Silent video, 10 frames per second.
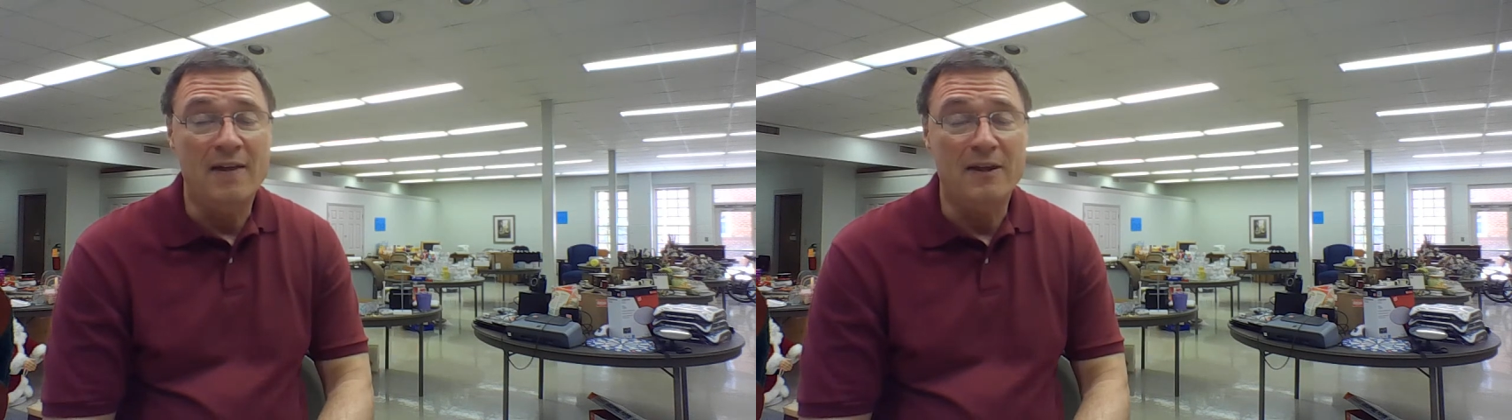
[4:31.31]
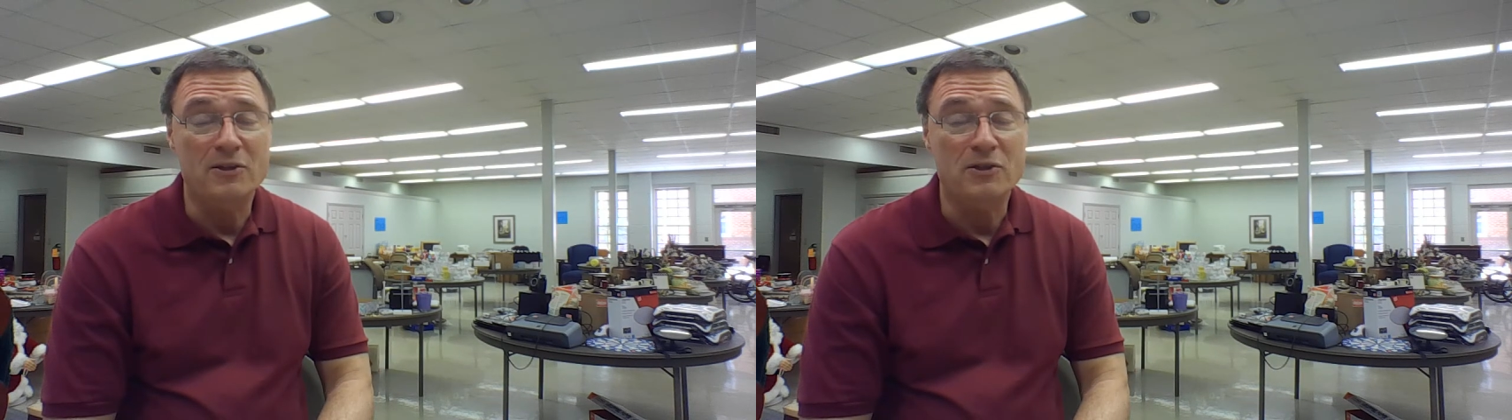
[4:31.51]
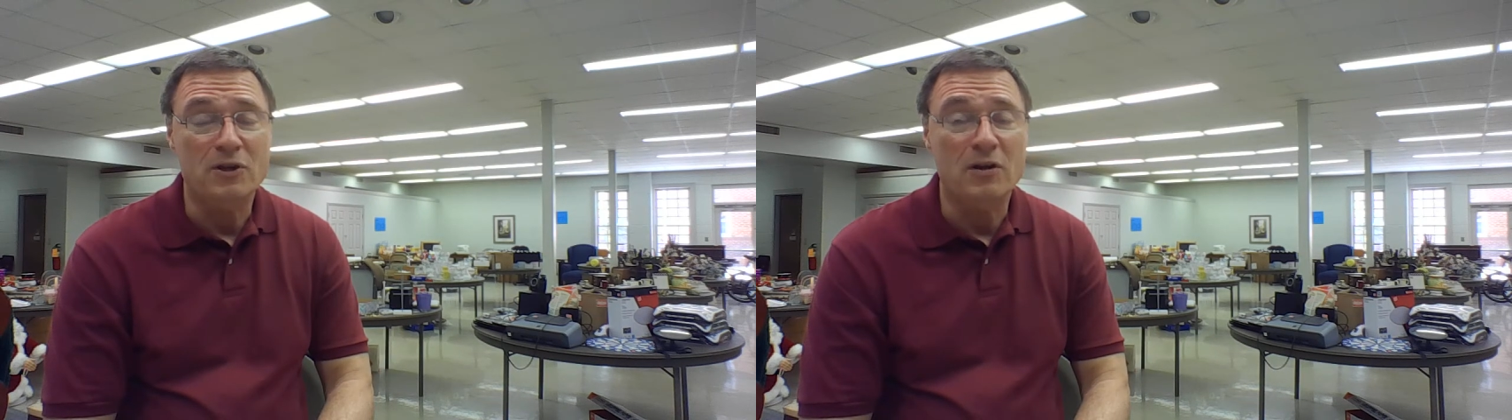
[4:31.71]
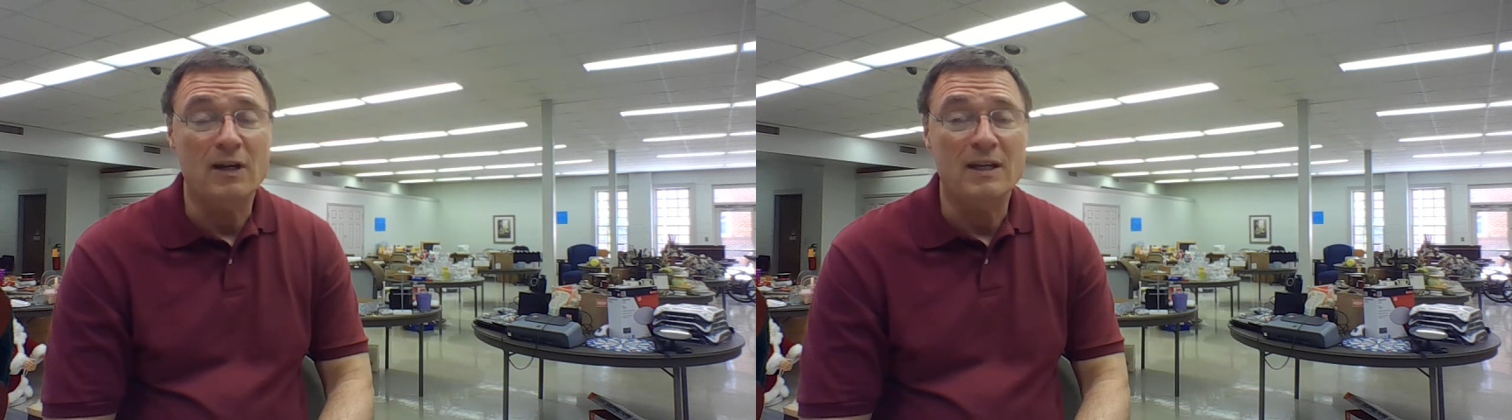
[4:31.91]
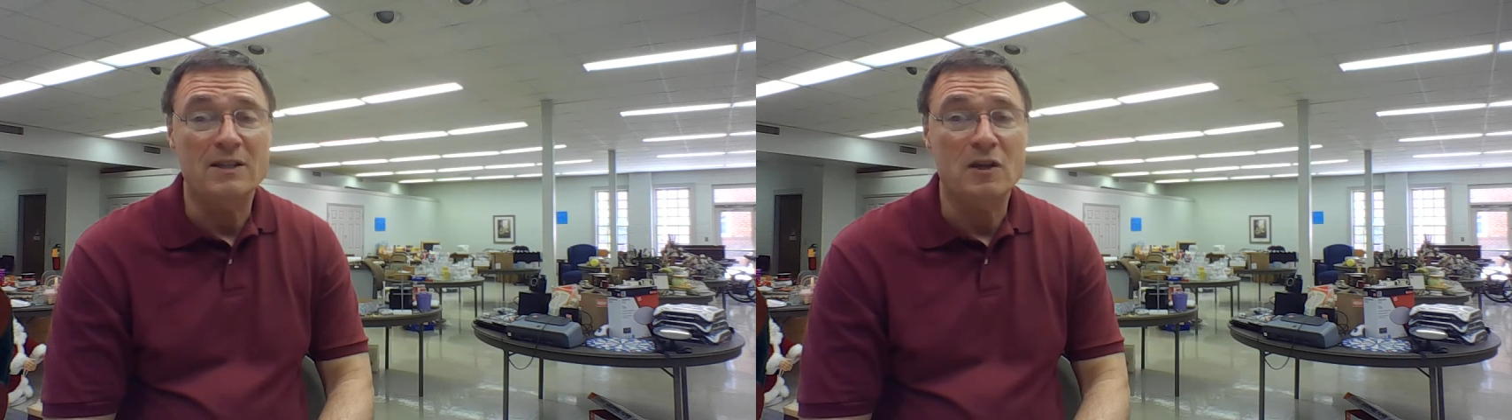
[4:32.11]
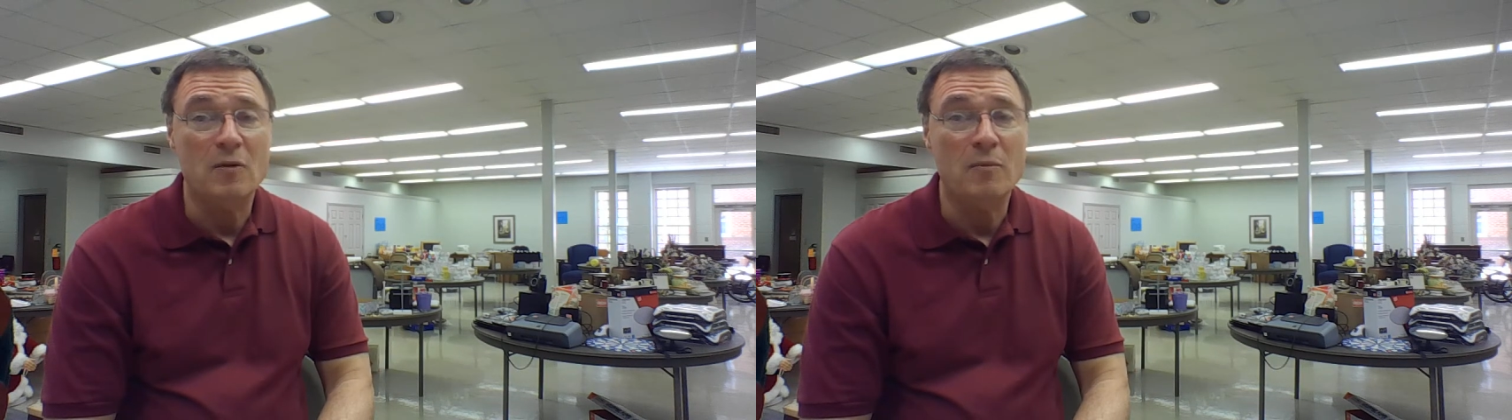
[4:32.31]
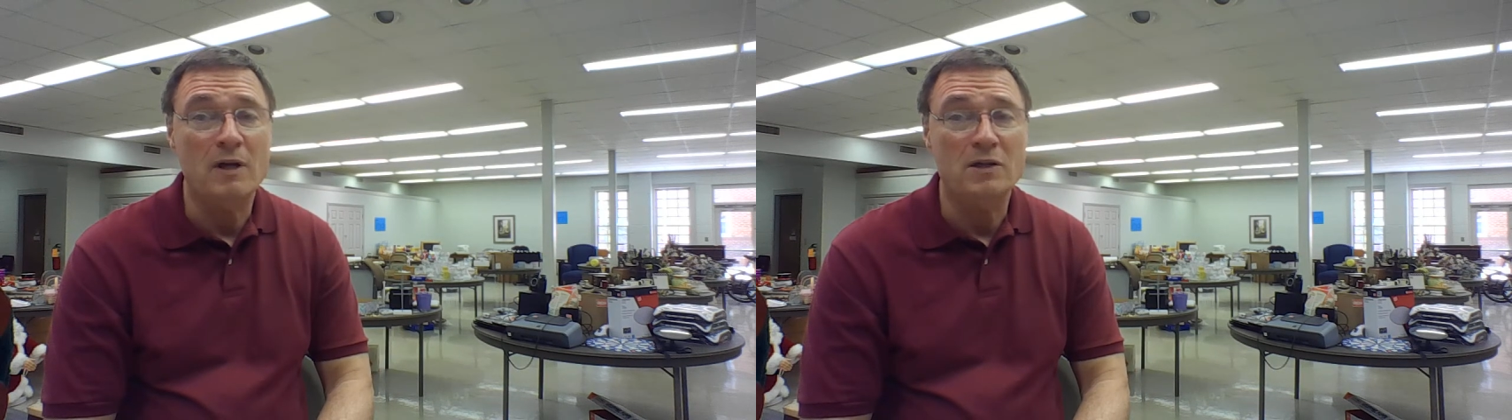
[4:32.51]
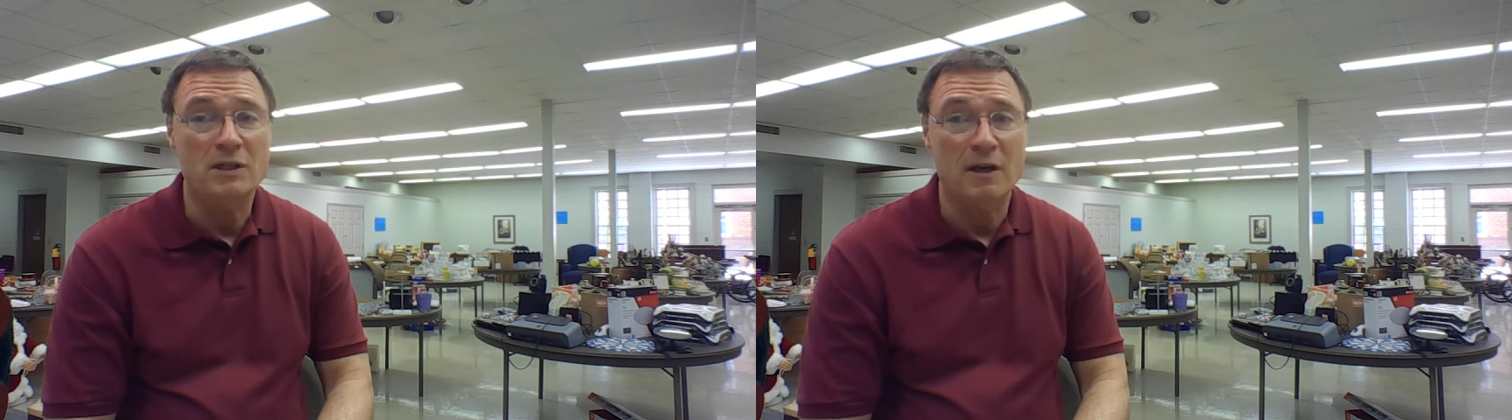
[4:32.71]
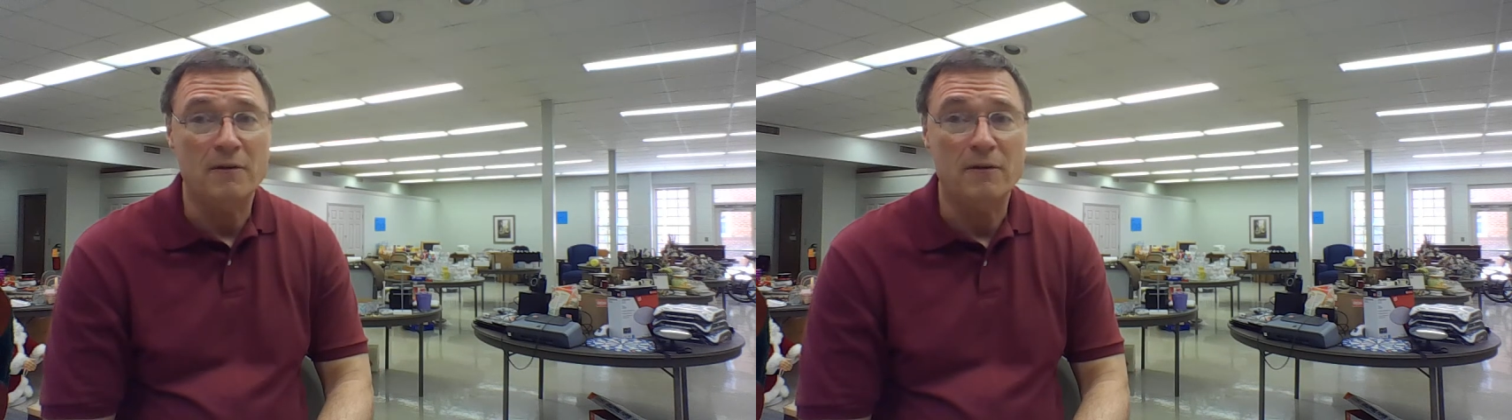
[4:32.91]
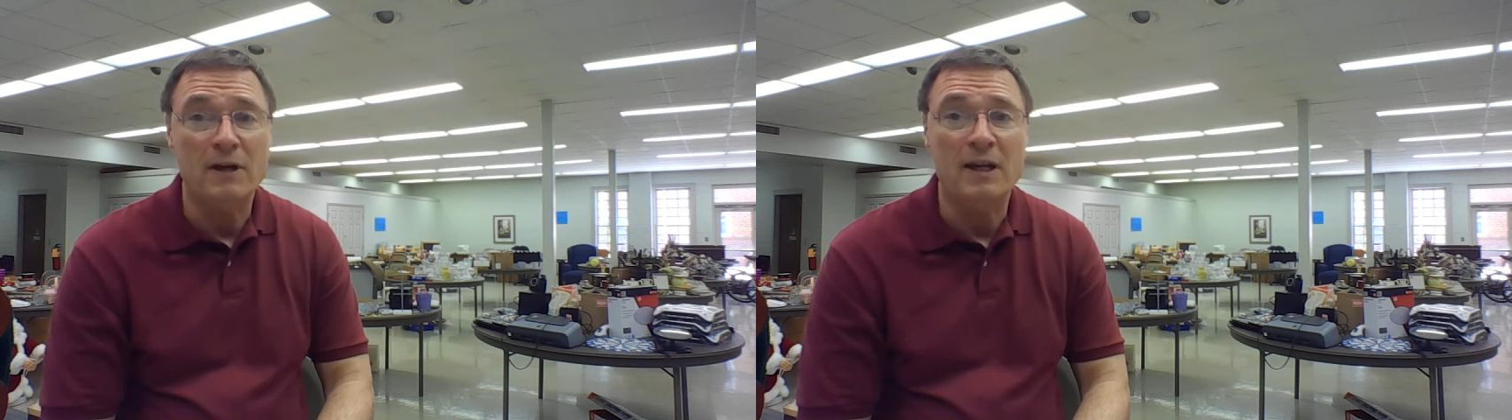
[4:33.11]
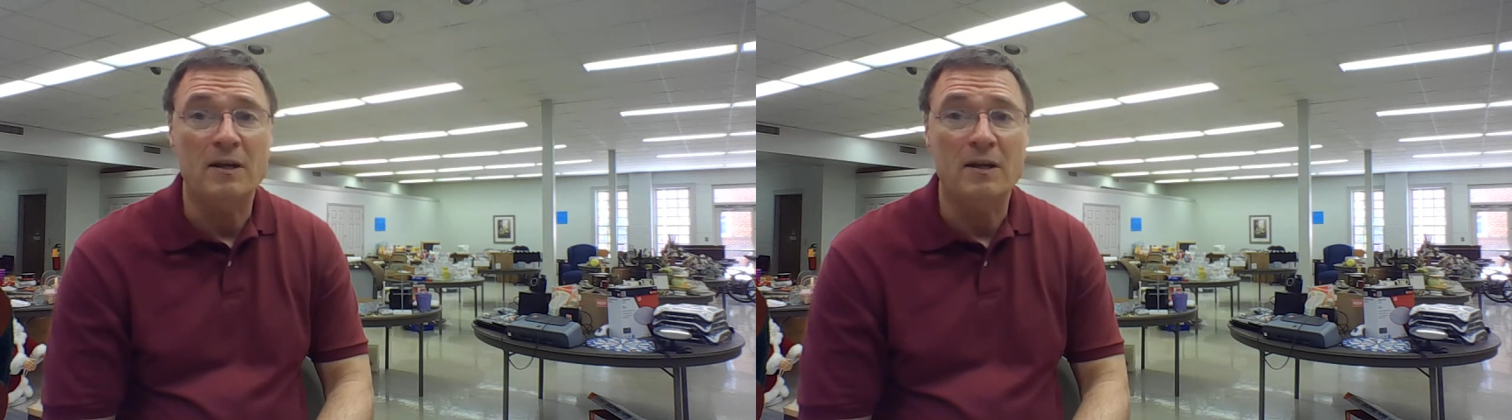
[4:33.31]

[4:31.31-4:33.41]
There certainly is so much suffering,